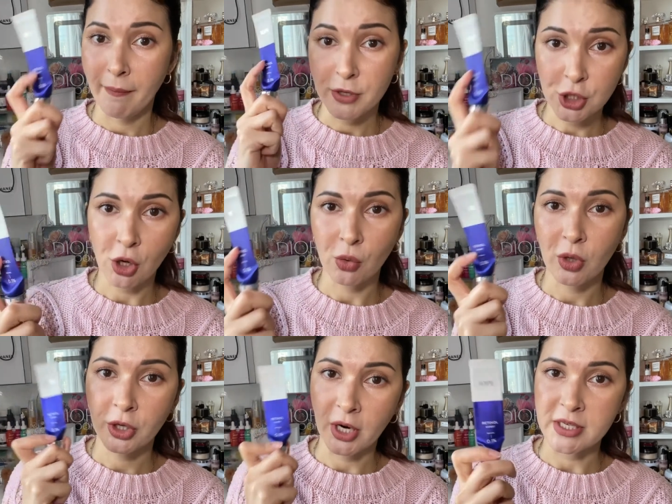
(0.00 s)
So
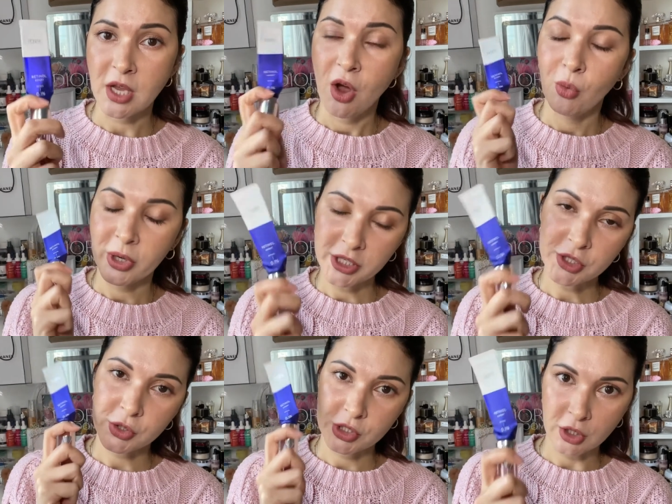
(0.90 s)
guys, we need
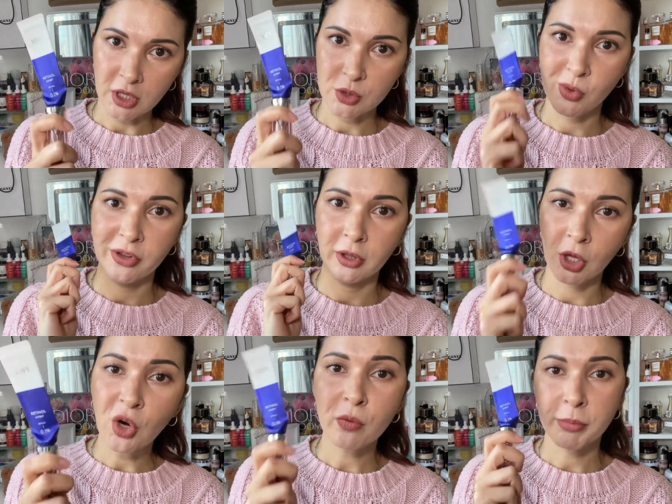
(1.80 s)
to start with a
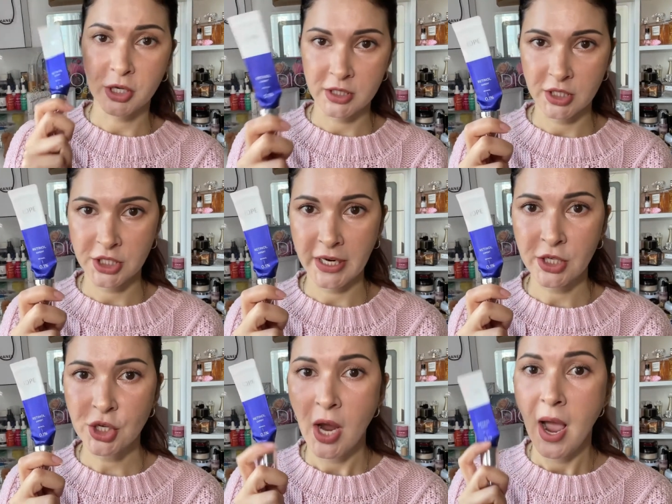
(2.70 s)
low
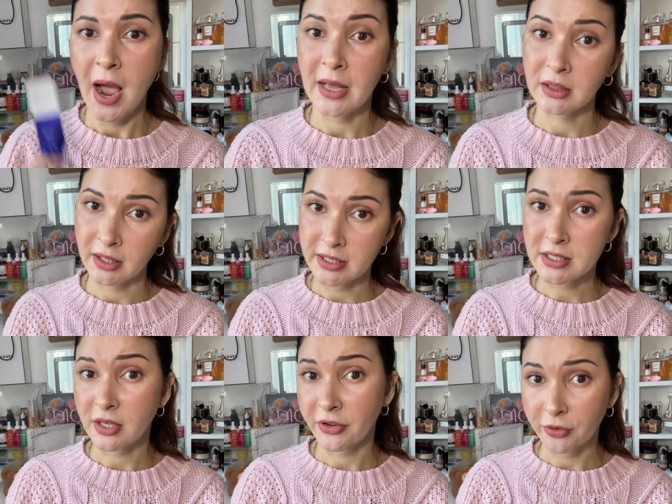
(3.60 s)
percentage, at
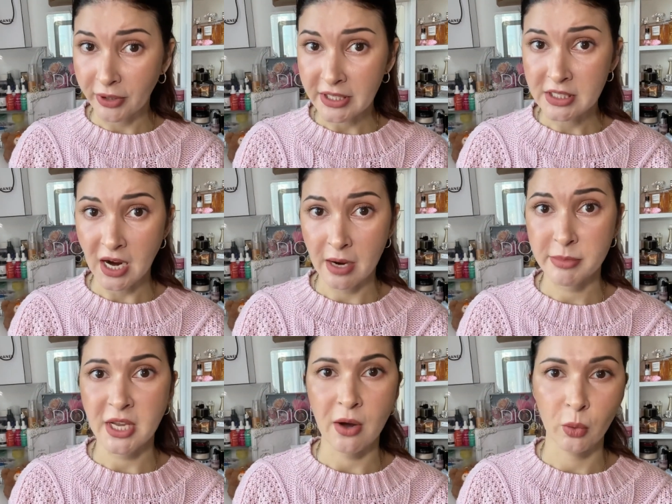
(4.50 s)
least 3 times
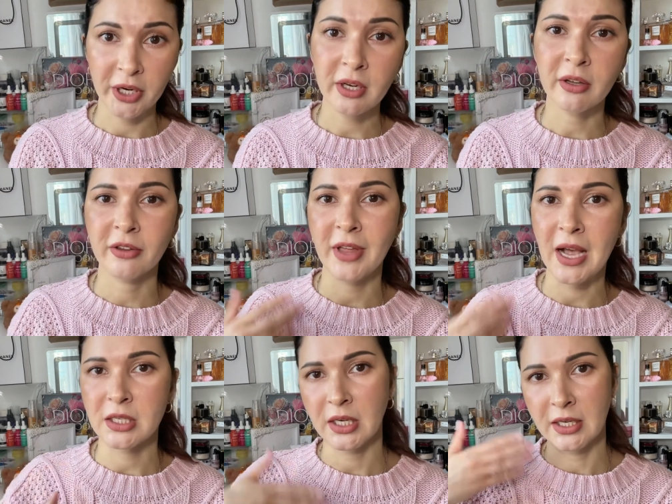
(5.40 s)
a week,
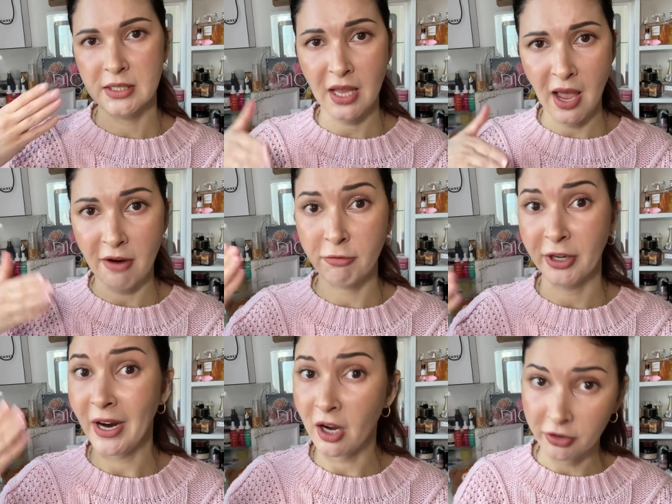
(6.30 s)
that is
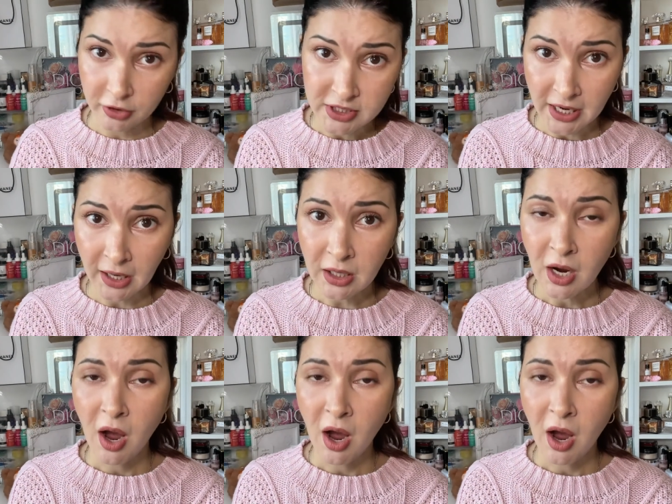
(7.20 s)
every other day,